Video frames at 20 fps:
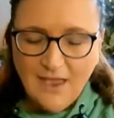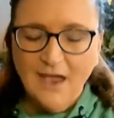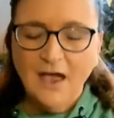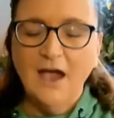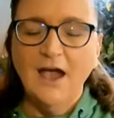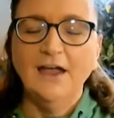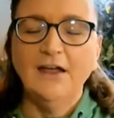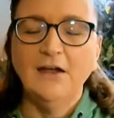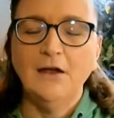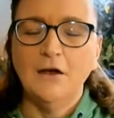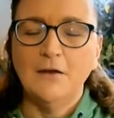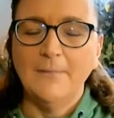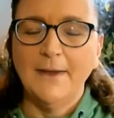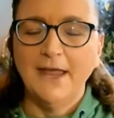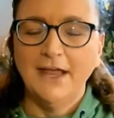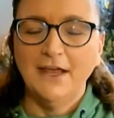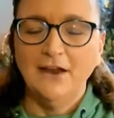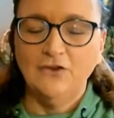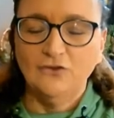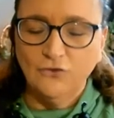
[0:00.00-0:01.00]
I call my
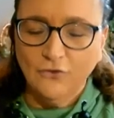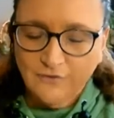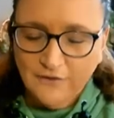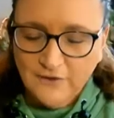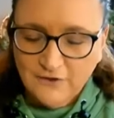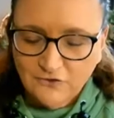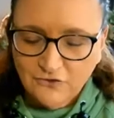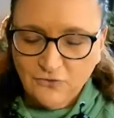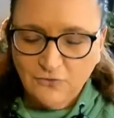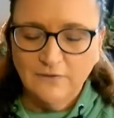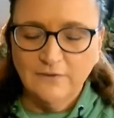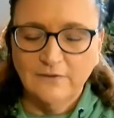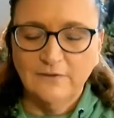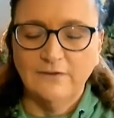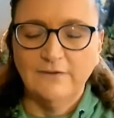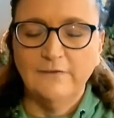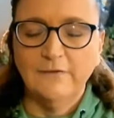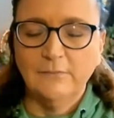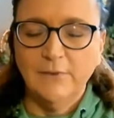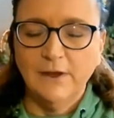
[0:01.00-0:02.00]
angels in to
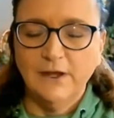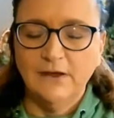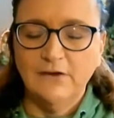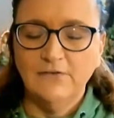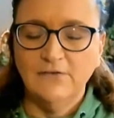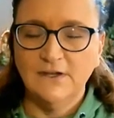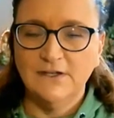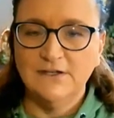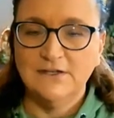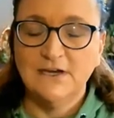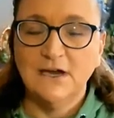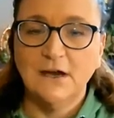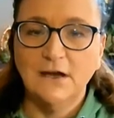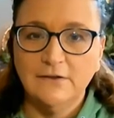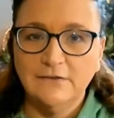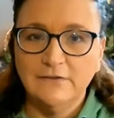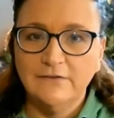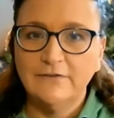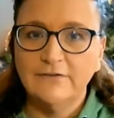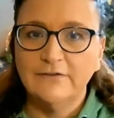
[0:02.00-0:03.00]
assist me if it
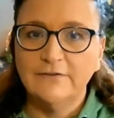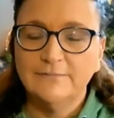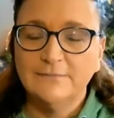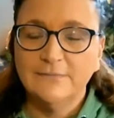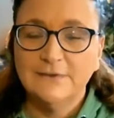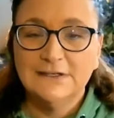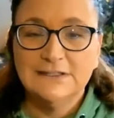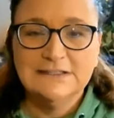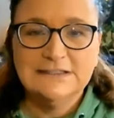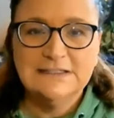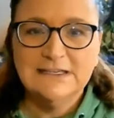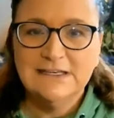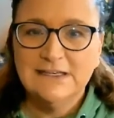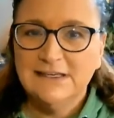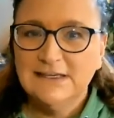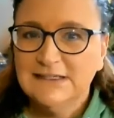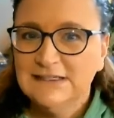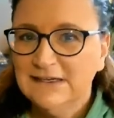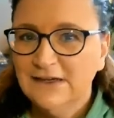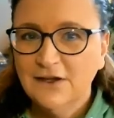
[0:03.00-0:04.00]
does.
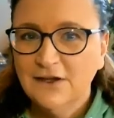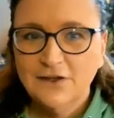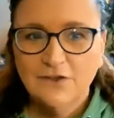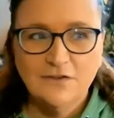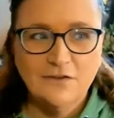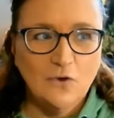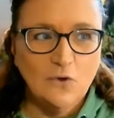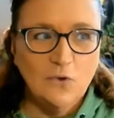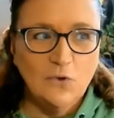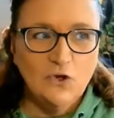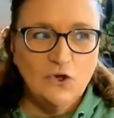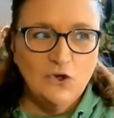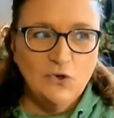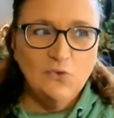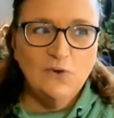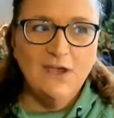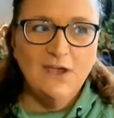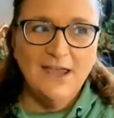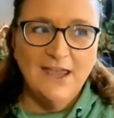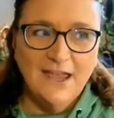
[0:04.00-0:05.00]
So you
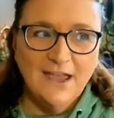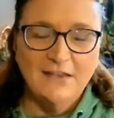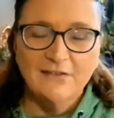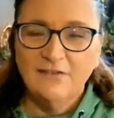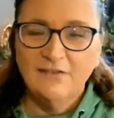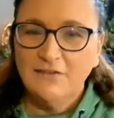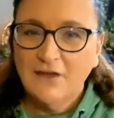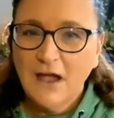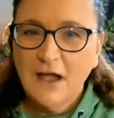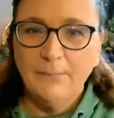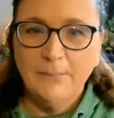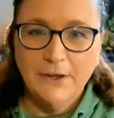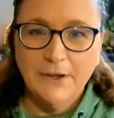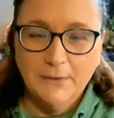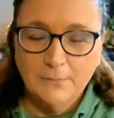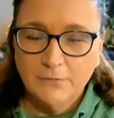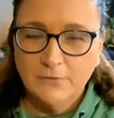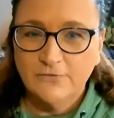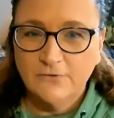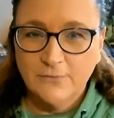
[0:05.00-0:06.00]
can't stop
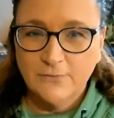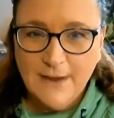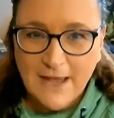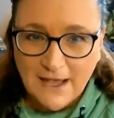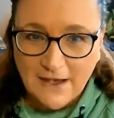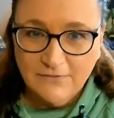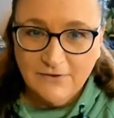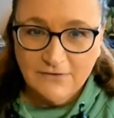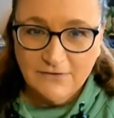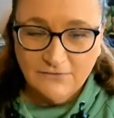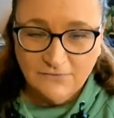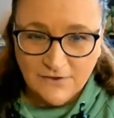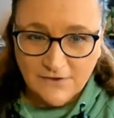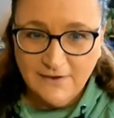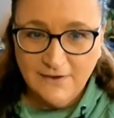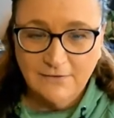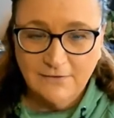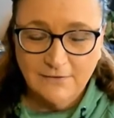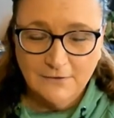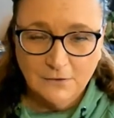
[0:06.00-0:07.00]
people from having
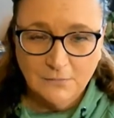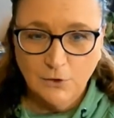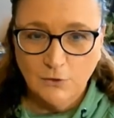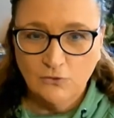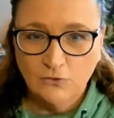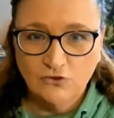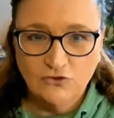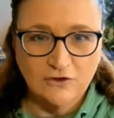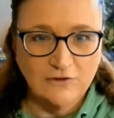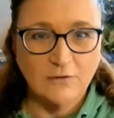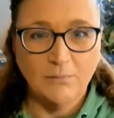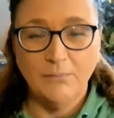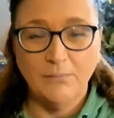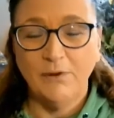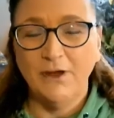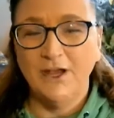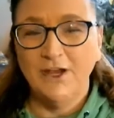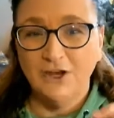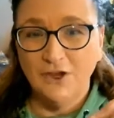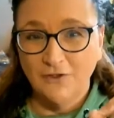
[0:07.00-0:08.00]
feelings and emotions,
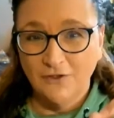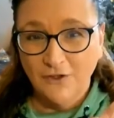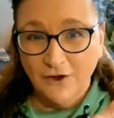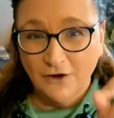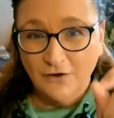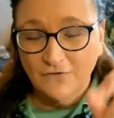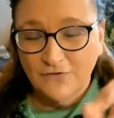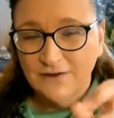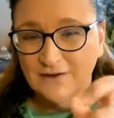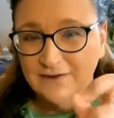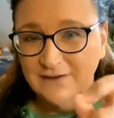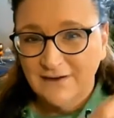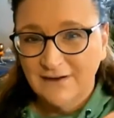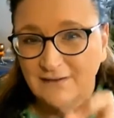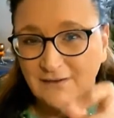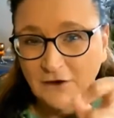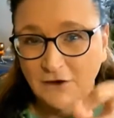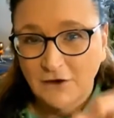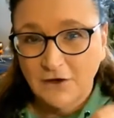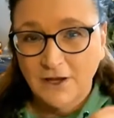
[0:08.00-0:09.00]
but their feelings
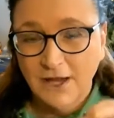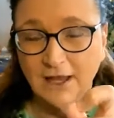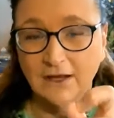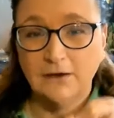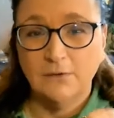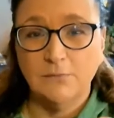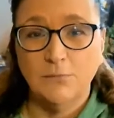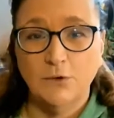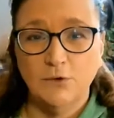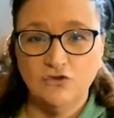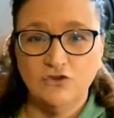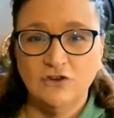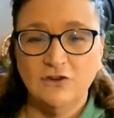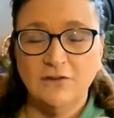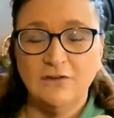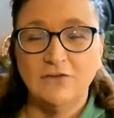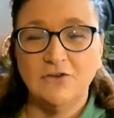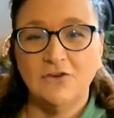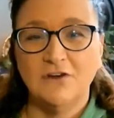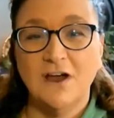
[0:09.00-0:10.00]
and emotions
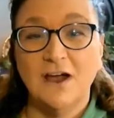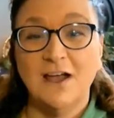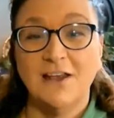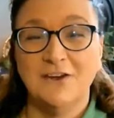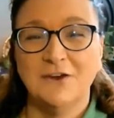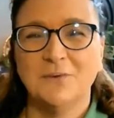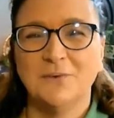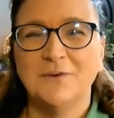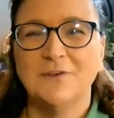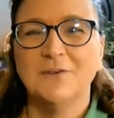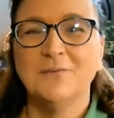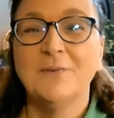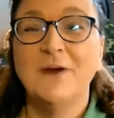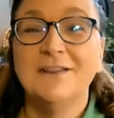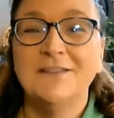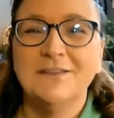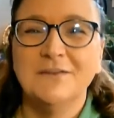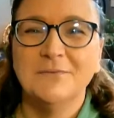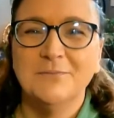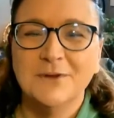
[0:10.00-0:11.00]
are not your
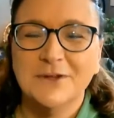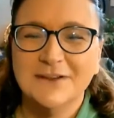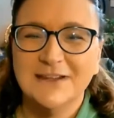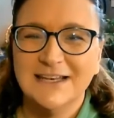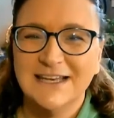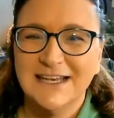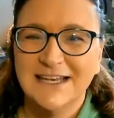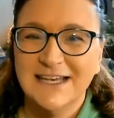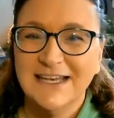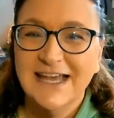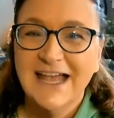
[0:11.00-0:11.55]
responsibility.